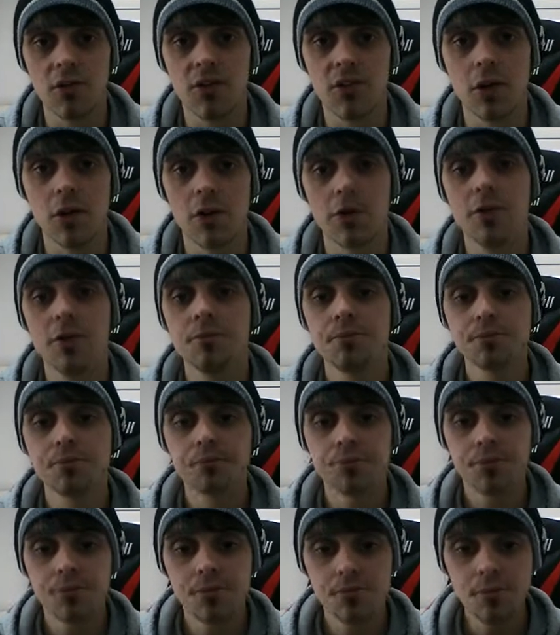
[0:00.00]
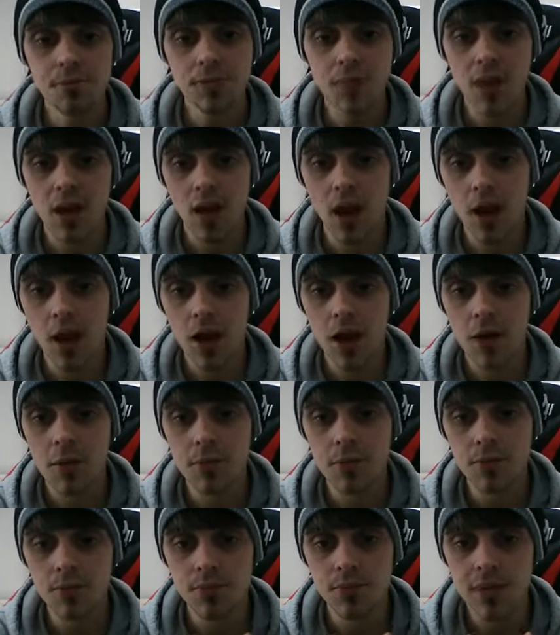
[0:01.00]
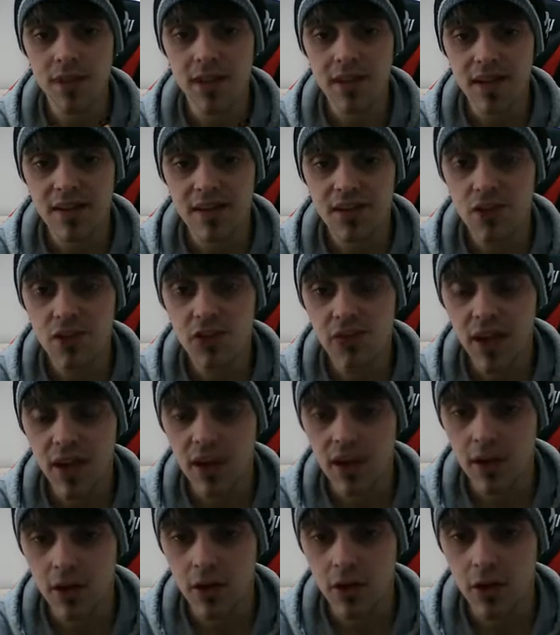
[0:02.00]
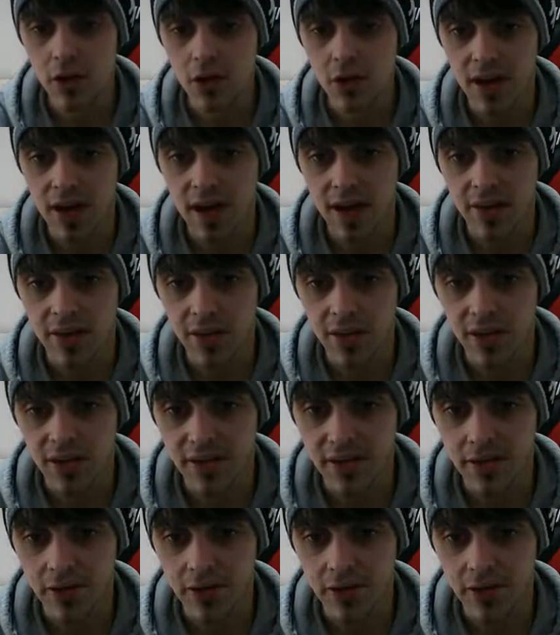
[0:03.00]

So let's just take a look at this,